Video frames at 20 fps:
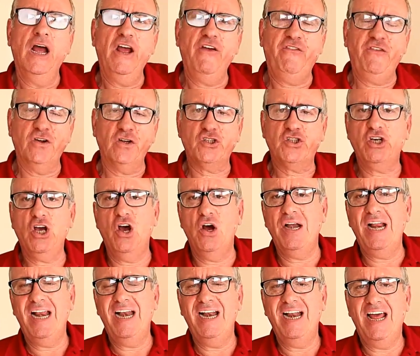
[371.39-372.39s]
If you're
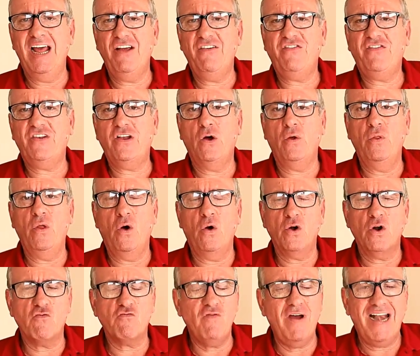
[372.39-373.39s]
turning left on,
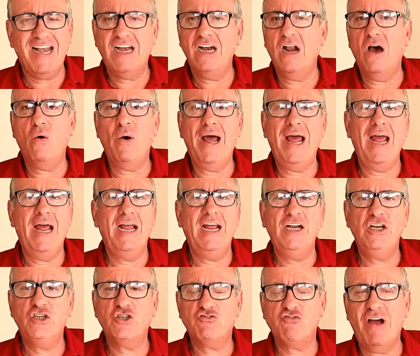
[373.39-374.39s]
on a red light
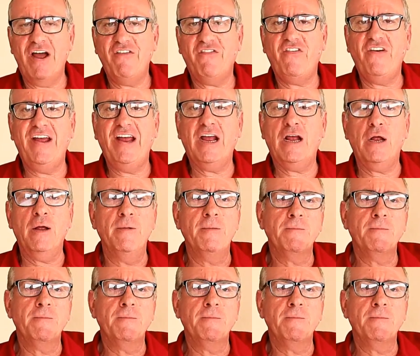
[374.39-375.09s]
in traffic,